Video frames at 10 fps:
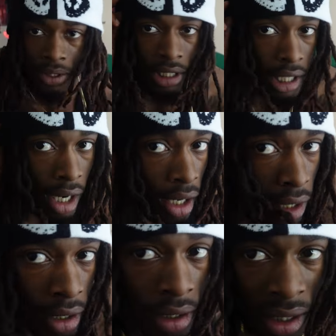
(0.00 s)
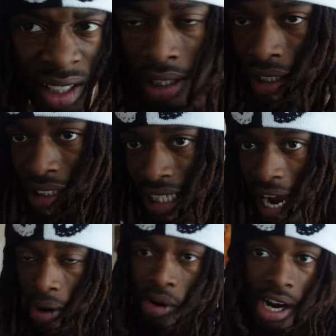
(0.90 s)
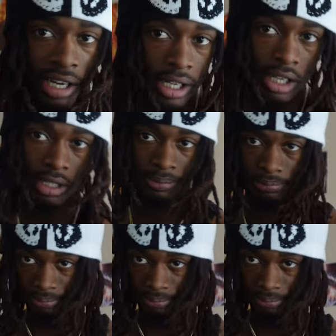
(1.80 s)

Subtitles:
Yeah. This hat right here,